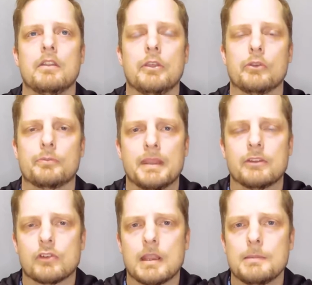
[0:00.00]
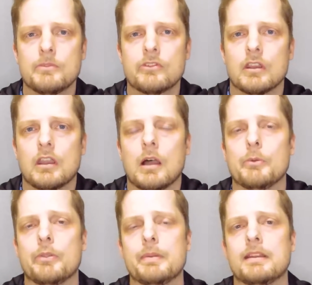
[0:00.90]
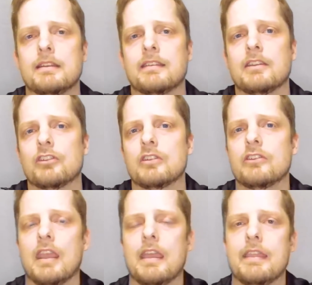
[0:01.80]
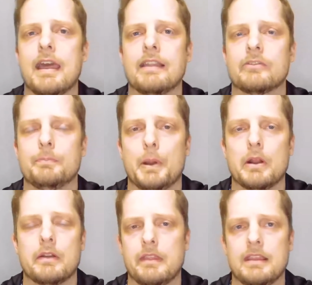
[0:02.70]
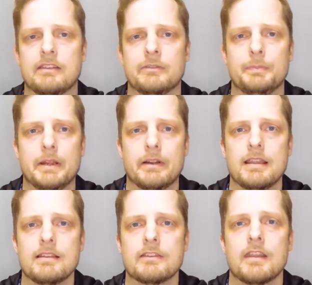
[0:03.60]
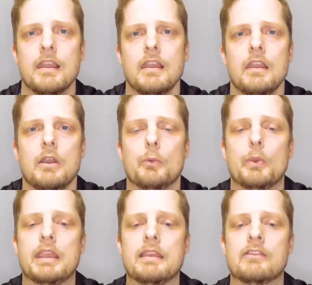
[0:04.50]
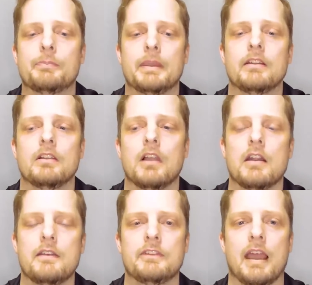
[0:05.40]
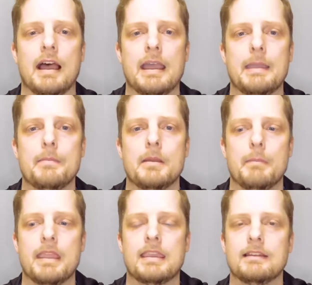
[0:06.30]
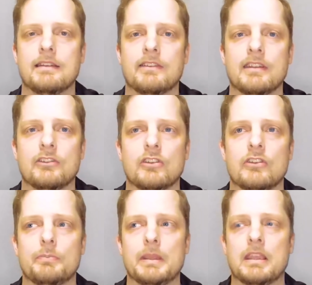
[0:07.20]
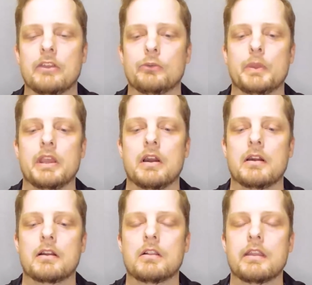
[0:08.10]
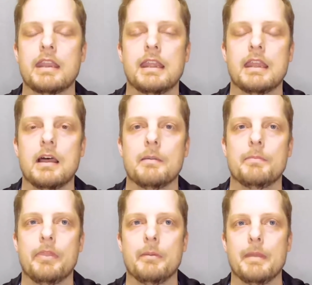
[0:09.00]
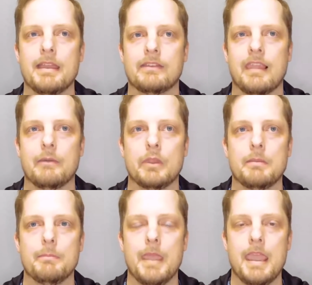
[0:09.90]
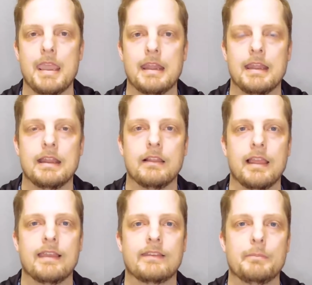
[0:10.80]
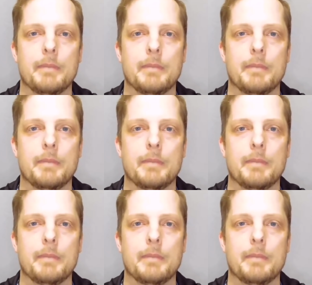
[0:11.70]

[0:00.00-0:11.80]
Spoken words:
Those big dreams come with big decisions, and that's part of the experience. We spend a lot of time making decisions because we are cleaning up the mess that we made in a less